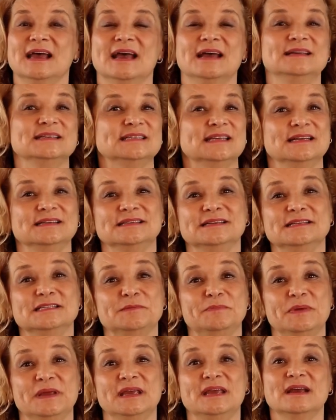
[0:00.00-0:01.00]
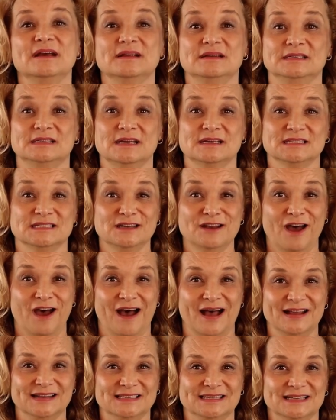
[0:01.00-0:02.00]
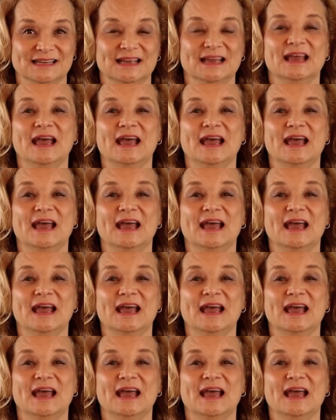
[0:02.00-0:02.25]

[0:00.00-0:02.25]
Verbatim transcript: and sentence B does not